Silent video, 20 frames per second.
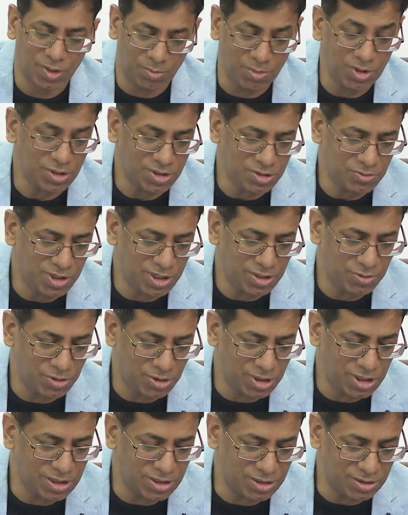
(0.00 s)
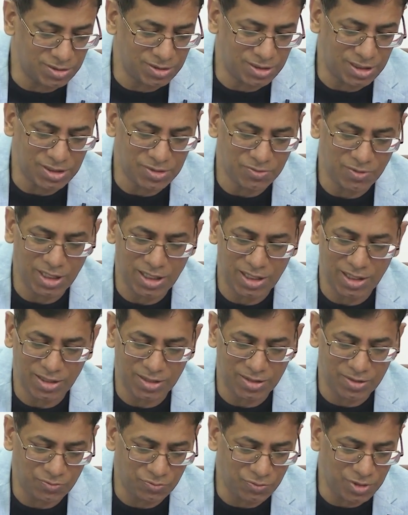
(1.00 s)
Because you are a lawyer, that's
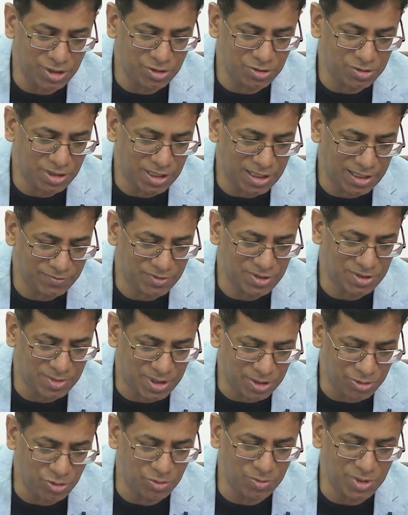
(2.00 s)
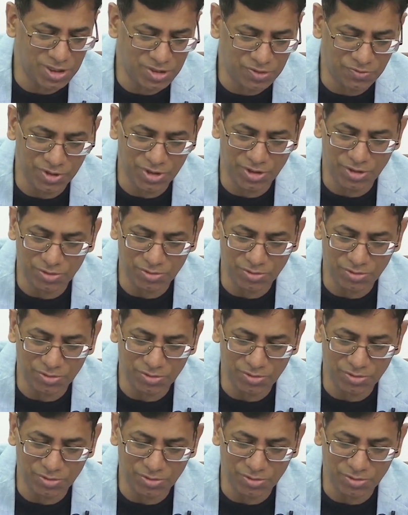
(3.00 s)
why I want to have some arguments with